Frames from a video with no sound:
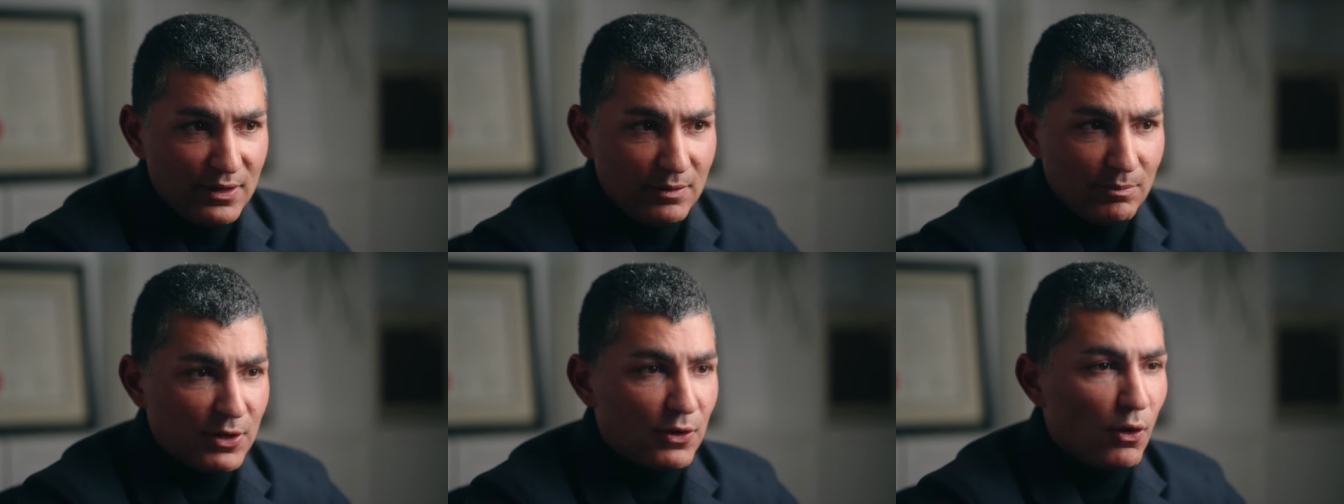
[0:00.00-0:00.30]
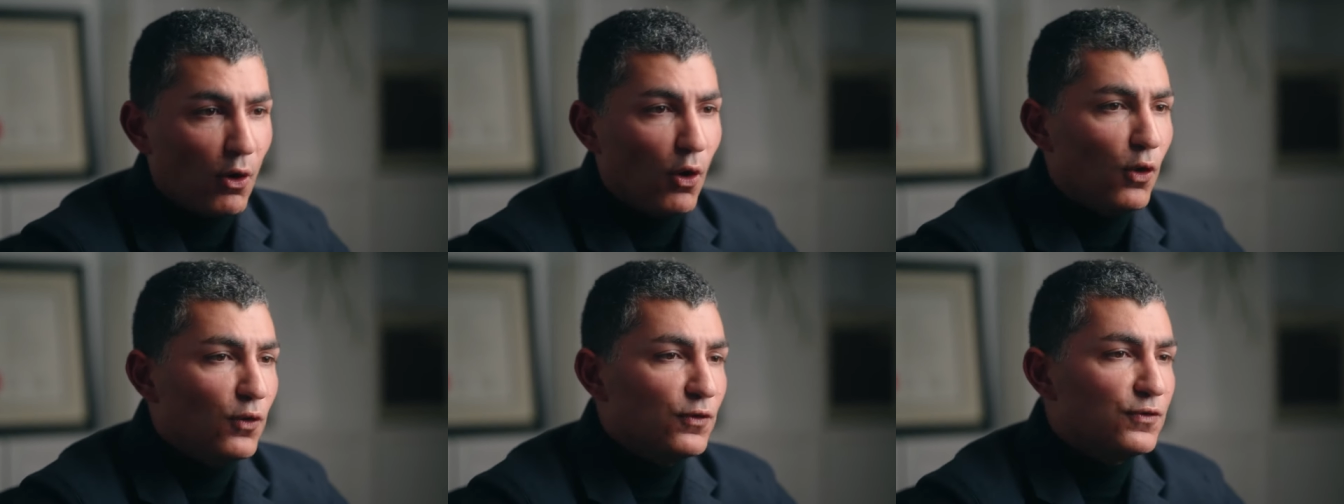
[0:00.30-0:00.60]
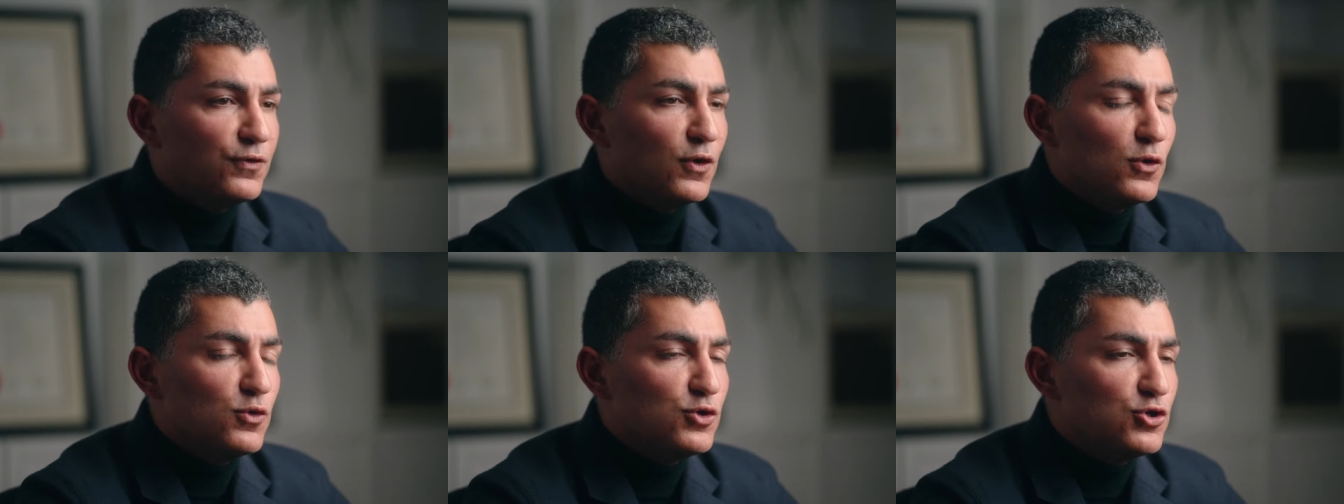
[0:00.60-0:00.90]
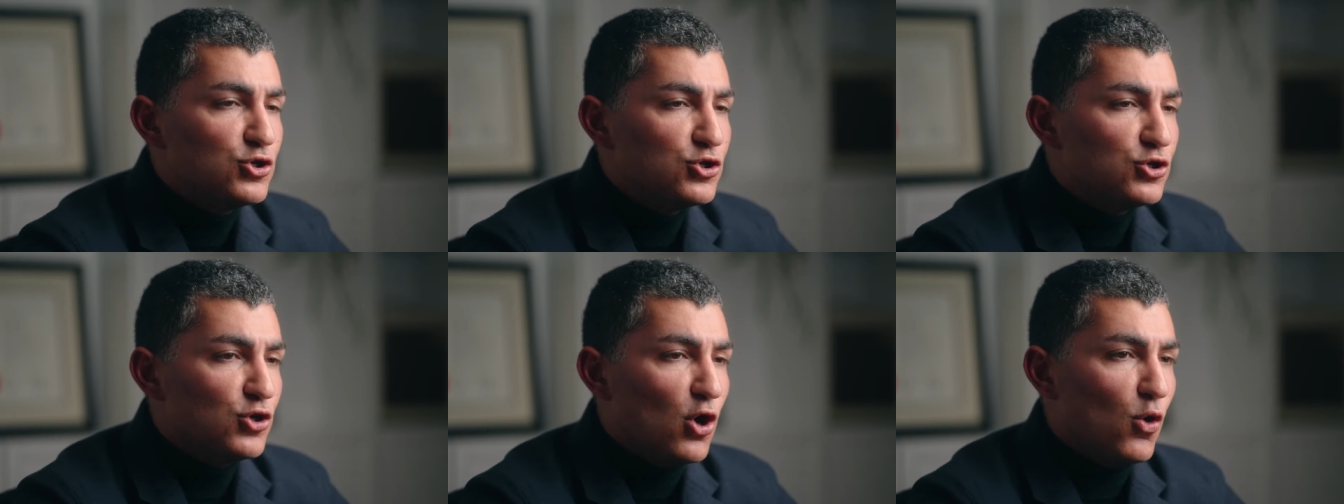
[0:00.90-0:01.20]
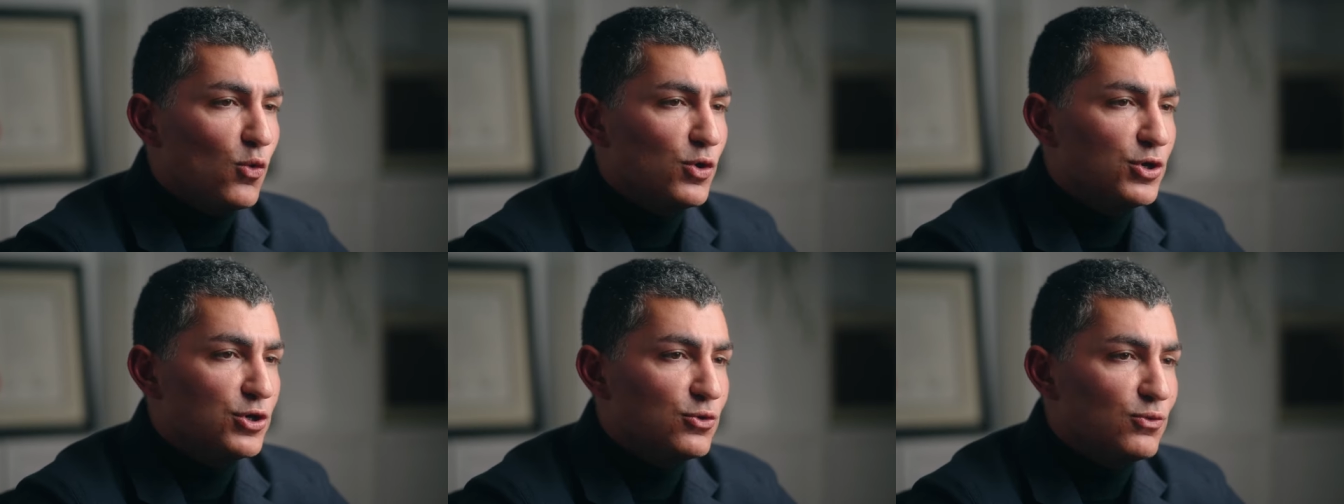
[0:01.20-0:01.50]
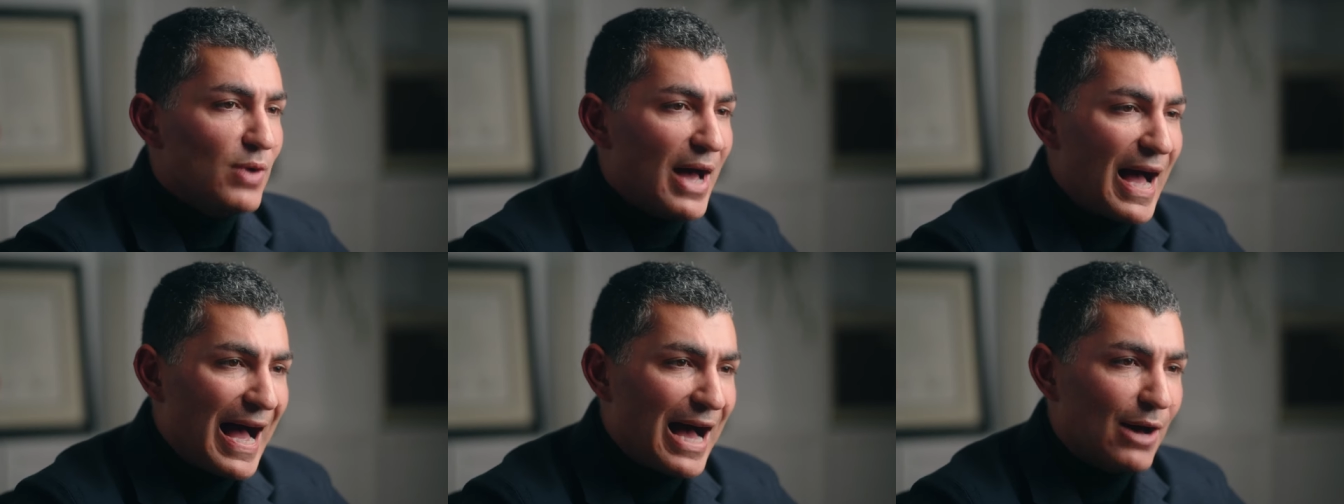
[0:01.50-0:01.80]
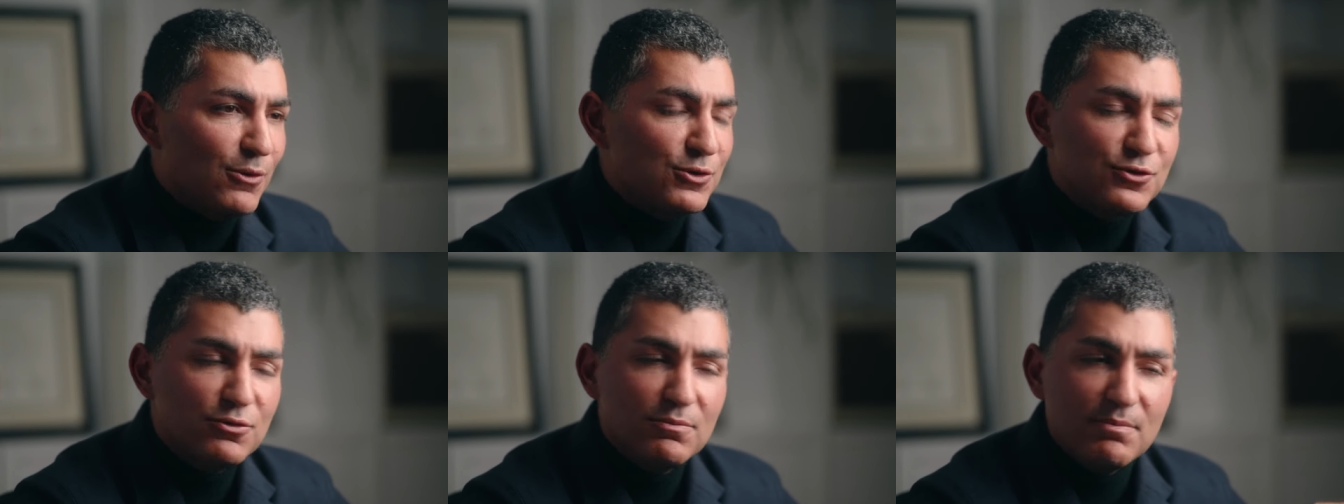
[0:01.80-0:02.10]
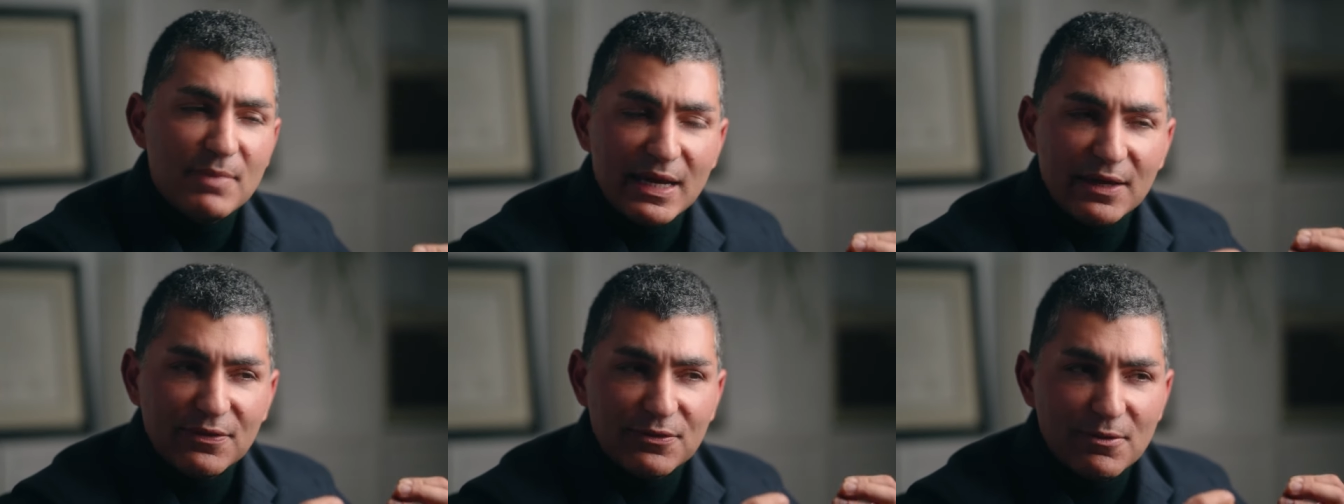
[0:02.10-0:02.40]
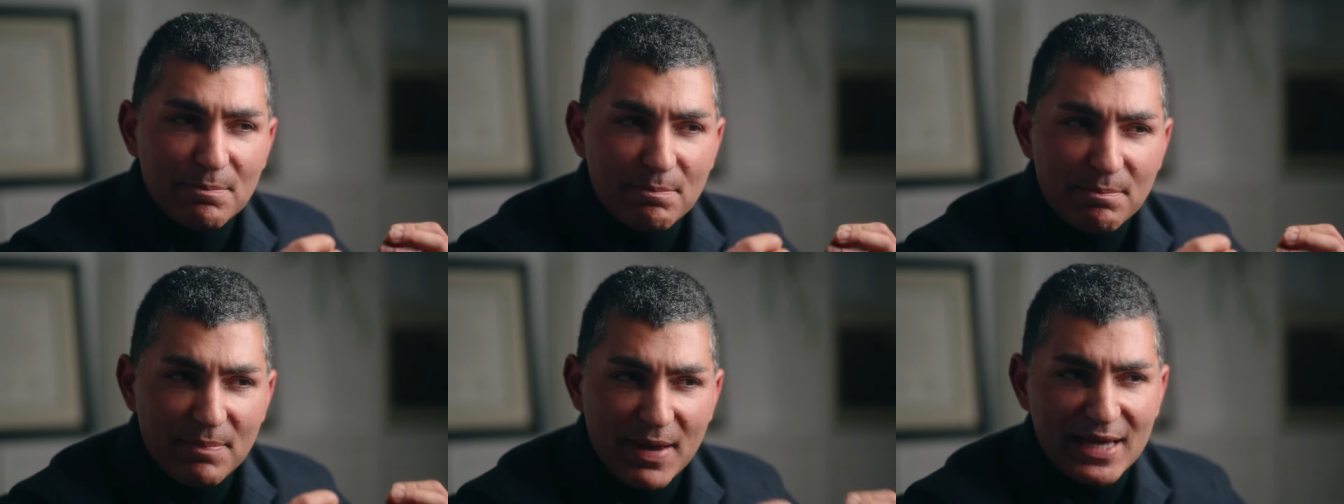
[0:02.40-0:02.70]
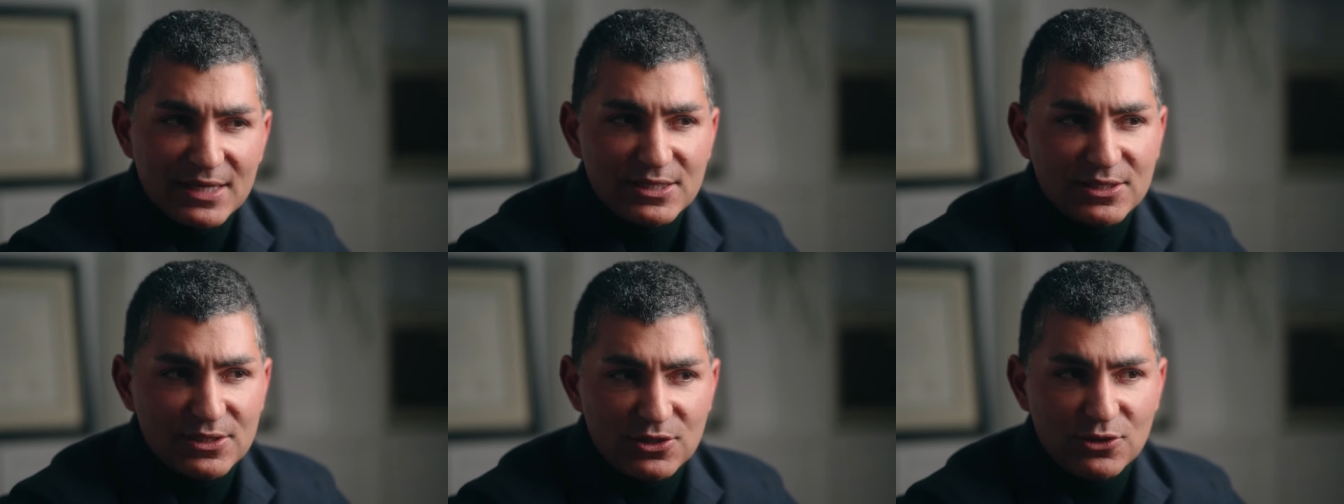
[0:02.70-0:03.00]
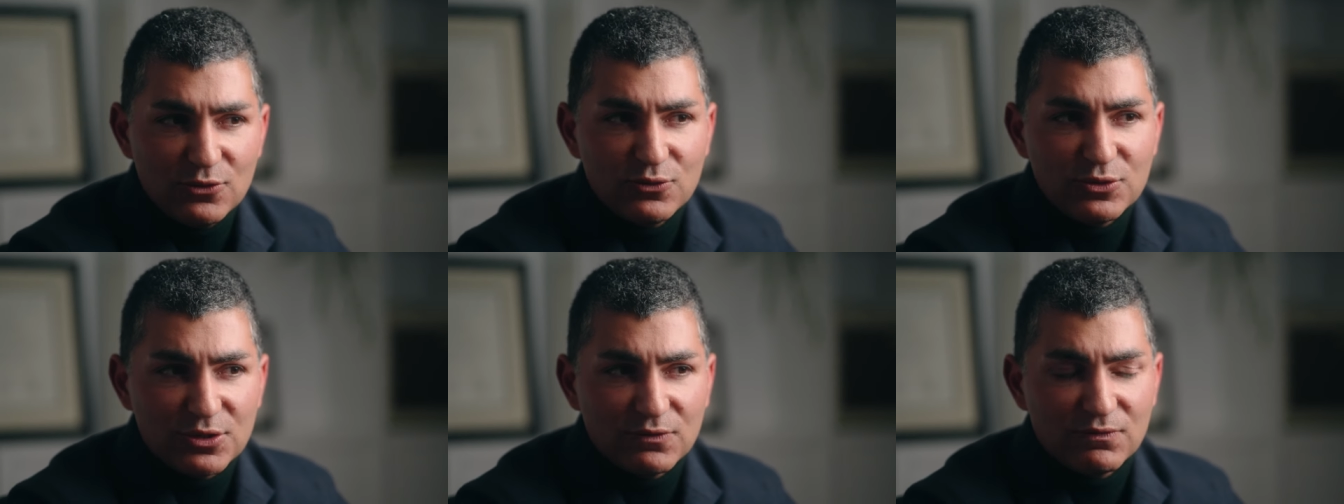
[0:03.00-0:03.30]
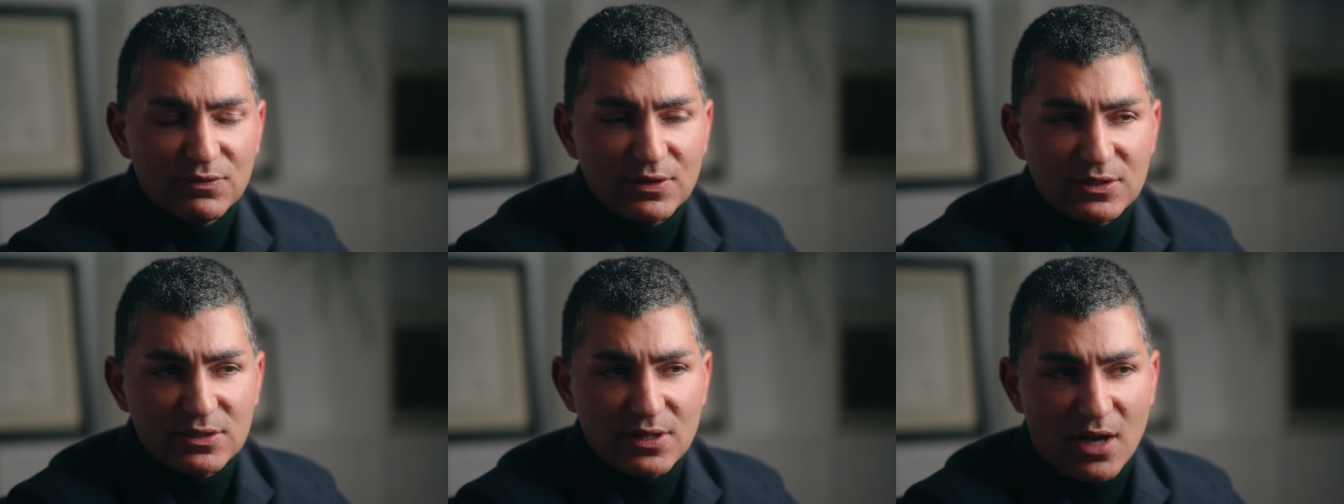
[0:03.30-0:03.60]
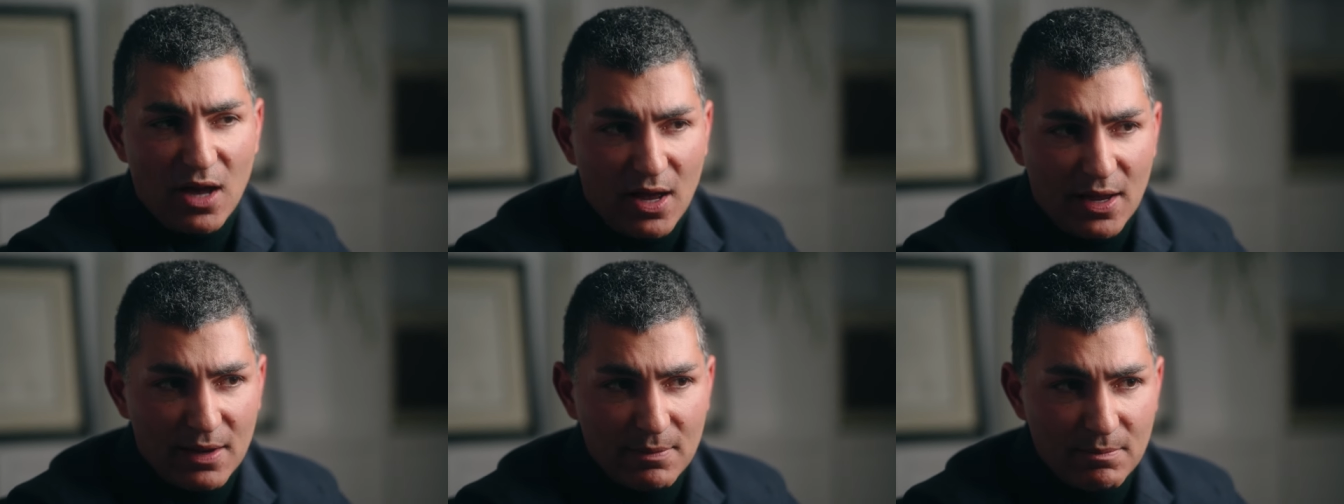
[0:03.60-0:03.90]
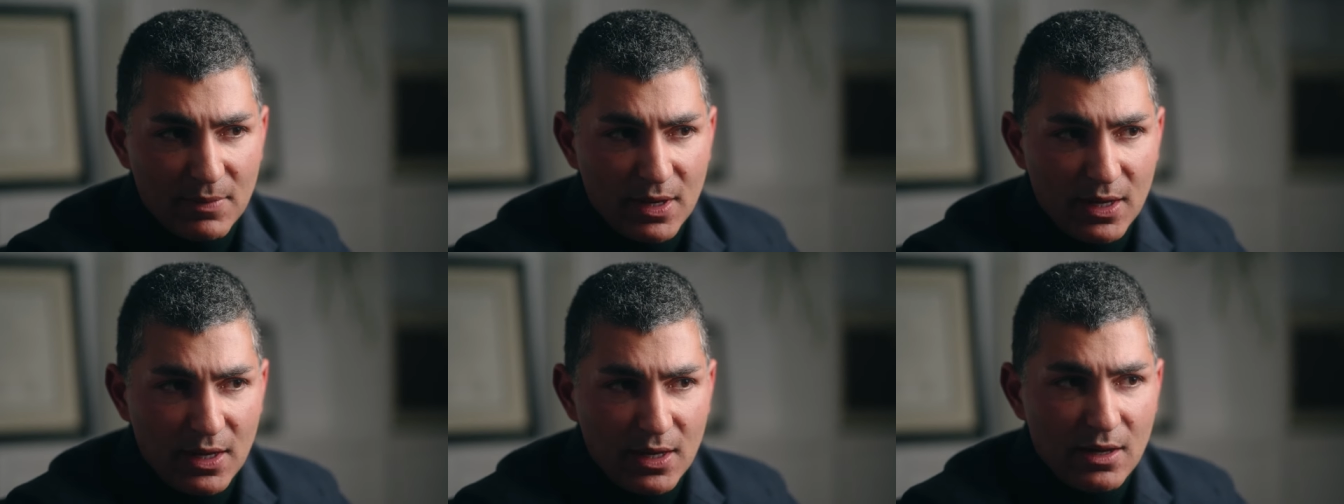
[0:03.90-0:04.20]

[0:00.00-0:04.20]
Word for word: but also show you how to make the best use of the time